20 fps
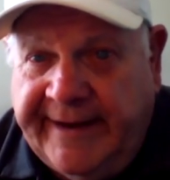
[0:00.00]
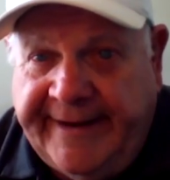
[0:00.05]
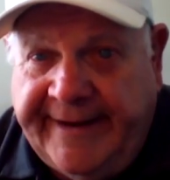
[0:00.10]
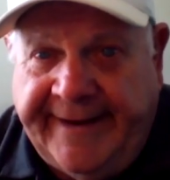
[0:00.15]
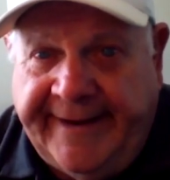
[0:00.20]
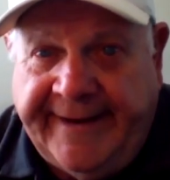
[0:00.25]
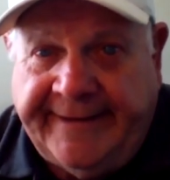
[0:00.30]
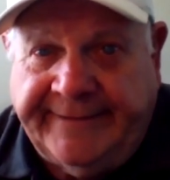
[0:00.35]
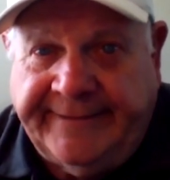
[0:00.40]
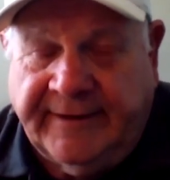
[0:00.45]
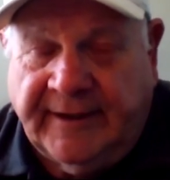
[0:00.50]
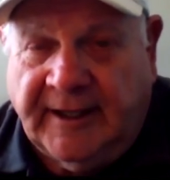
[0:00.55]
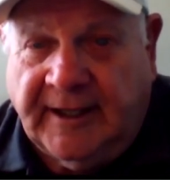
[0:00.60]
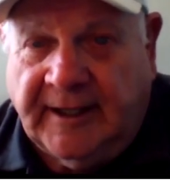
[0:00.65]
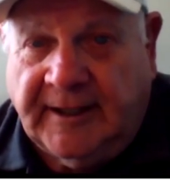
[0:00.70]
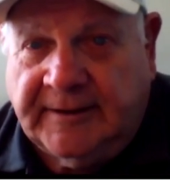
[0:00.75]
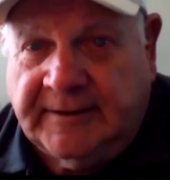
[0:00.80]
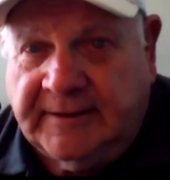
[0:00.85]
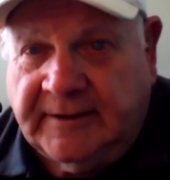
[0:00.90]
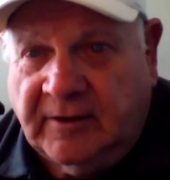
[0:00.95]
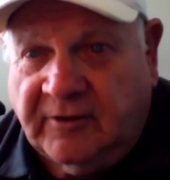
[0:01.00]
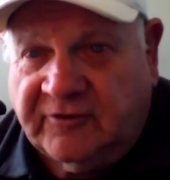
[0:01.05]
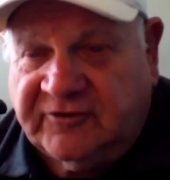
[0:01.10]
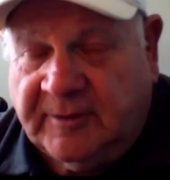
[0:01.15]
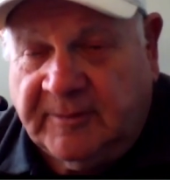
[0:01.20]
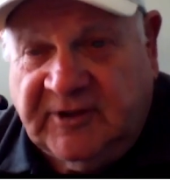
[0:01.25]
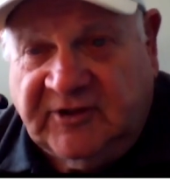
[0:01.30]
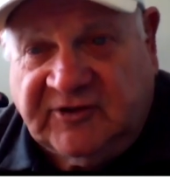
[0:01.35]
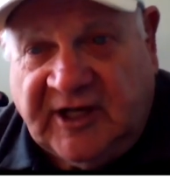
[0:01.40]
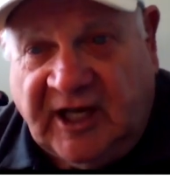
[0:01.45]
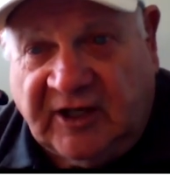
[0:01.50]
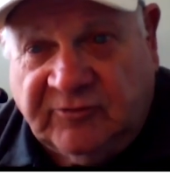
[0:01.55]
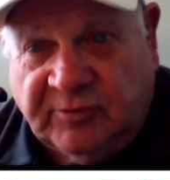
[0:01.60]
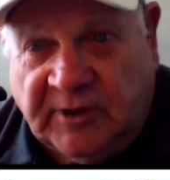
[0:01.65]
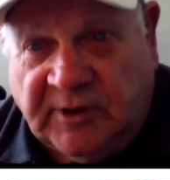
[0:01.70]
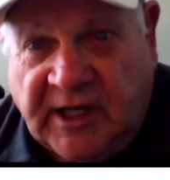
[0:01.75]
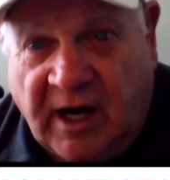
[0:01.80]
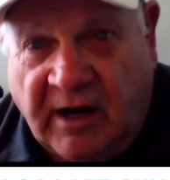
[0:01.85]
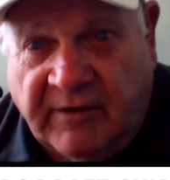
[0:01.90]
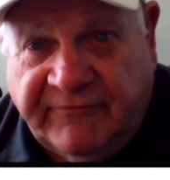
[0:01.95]
And, some of these guys
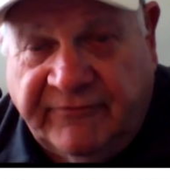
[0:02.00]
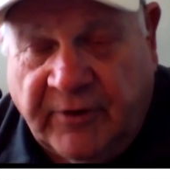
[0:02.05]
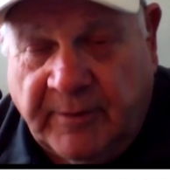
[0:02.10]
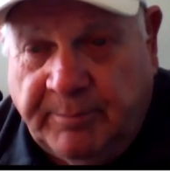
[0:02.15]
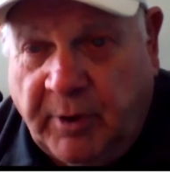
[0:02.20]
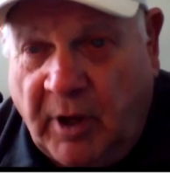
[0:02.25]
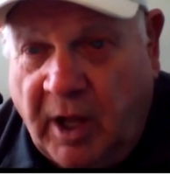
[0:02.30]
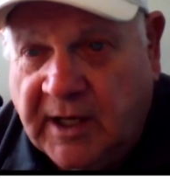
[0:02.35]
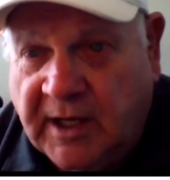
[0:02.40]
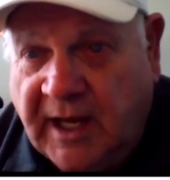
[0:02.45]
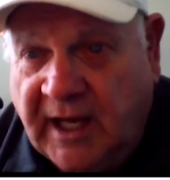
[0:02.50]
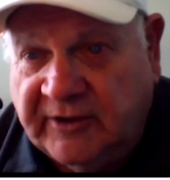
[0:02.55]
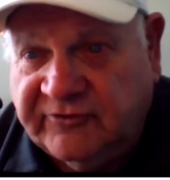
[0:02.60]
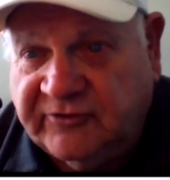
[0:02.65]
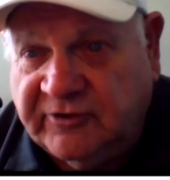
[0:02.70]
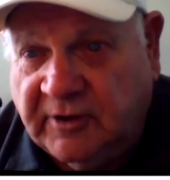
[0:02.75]
really aren't football guys.